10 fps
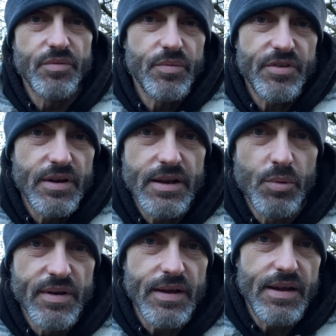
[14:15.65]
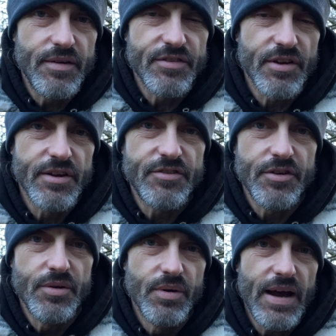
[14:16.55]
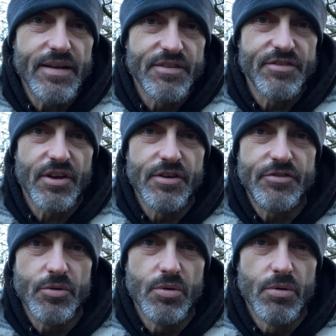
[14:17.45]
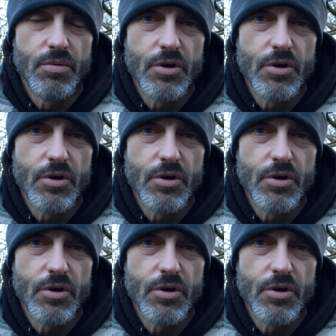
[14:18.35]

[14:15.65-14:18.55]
suddenly one day you decide to exercise your